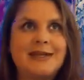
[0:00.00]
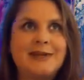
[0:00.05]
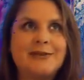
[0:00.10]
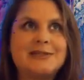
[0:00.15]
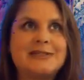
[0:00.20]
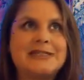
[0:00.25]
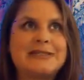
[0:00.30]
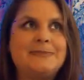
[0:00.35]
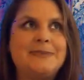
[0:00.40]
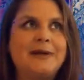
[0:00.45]

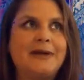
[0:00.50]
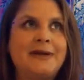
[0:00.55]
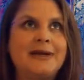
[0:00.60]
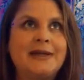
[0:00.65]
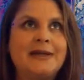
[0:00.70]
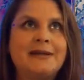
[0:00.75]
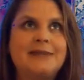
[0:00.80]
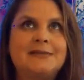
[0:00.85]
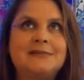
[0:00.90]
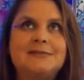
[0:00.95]

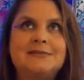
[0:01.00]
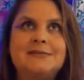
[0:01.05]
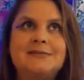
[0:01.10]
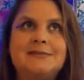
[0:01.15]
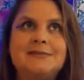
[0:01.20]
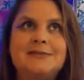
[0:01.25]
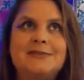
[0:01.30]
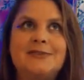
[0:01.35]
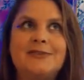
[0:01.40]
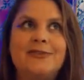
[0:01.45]
spirit
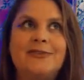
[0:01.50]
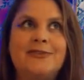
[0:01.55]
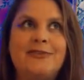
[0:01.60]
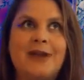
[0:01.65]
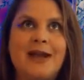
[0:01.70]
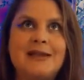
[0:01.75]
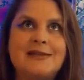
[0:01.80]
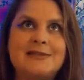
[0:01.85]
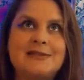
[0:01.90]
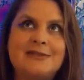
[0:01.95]

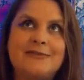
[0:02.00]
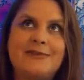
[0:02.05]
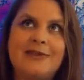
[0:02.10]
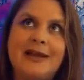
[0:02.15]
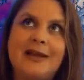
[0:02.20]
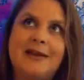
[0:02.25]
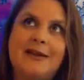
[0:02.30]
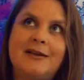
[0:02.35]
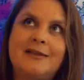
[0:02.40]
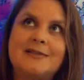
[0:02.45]
friends of
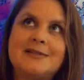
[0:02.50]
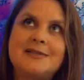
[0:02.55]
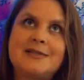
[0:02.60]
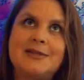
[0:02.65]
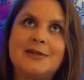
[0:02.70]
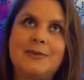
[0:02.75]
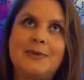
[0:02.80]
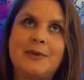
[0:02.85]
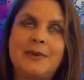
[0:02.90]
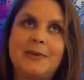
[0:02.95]
theirs
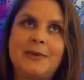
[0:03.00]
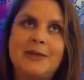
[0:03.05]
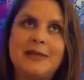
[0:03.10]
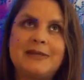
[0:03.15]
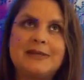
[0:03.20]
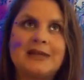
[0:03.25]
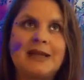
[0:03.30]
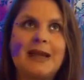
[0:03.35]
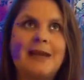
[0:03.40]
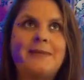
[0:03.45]
who
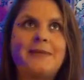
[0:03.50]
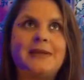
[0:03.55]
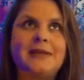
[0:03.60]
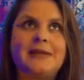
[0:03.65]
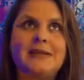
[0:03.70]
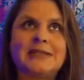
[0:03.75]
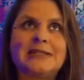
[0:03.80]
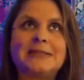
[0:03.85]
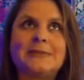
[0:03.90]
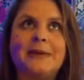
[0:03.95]
need to come in
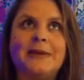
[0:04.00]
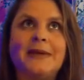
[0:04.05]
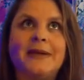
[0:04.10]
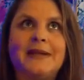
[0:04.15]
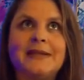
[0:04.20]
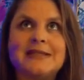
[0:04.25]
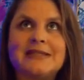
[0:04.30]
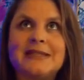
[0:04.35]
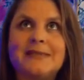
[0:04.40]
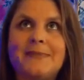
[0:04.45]
and
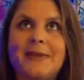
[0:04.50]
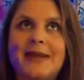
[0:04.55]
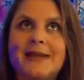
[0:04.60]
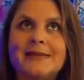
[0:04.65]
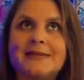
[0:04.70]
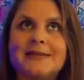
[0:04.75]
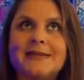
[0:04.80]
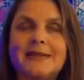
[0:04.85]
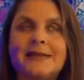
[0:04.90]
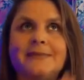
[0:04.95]
experience the
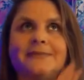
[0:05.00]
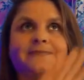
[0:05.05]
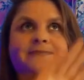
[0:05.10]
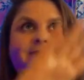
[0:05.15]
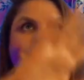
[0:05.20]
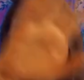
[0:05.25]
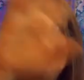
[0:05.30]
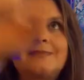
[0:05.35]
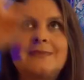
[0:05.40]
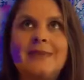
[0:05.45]
medicine
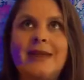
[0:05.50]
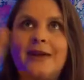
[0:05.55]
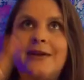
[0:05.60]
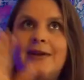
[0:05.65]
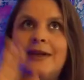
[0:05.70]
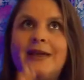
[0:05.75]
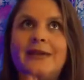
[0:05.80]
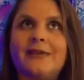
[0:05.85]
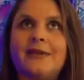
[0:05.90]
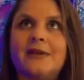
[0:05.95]
that
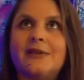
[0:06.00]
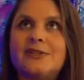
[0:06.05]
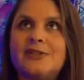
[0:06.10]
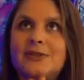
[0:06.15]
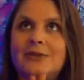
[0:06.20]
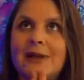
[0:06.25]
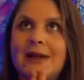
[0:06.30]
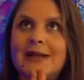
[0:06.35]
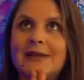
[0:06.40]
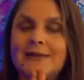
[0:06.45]
are in their
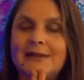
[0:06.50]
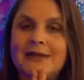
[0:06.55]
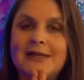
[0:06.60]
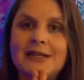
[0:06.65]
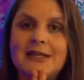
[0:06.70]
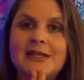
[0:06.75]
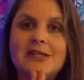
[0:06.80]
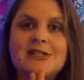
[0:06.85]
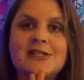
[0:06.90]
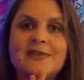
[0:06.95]
direct
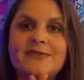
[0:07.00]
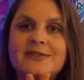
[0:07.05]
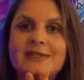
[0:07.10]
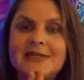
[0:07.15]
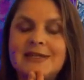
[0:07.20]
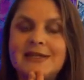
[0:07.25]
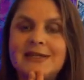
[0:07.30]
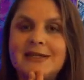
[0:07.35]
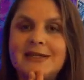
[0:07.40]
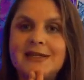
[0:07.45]
lineage. I've
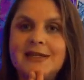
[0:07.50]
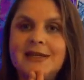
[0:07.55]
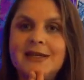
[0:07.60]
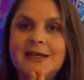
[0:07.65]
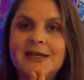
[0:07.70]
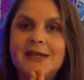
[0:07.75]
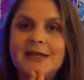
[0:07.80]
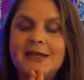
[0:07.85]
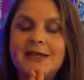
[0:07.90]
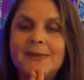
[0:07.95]
seen
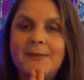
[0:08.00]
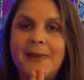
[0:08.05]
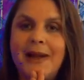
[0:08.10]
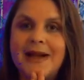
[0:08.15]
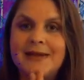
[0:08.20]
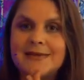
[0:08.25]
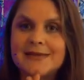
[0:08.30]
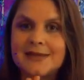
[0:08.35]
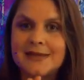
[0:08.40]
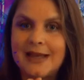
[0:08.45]

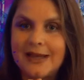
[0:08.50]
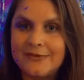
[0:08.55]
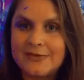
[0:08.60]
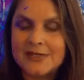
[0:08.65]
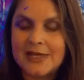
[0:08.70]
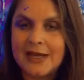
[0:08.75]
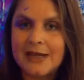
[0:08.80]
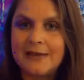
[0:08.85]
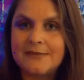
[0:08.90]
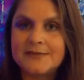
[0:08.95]
past
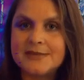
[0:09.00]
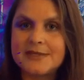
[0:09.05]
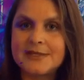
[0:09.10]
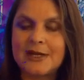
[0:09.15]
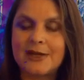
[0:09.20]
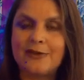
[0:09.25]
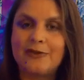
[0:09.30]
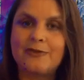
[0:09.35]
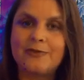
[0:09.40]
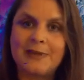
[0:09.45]
lifetimes
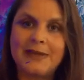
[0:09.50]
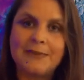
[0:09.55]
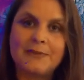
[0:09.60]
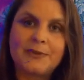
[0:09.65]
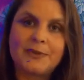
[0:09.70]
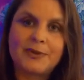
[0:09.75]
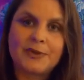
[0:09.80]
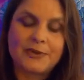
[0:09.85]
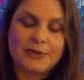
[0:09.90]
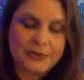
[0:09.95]
of
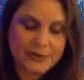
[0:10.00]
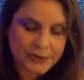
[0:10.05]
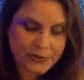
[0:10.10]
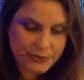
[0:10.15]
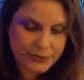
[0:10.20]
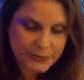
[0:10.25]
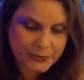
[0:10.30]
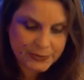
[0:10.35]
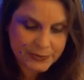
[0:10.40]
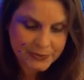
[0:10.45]
people
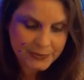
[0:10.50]
who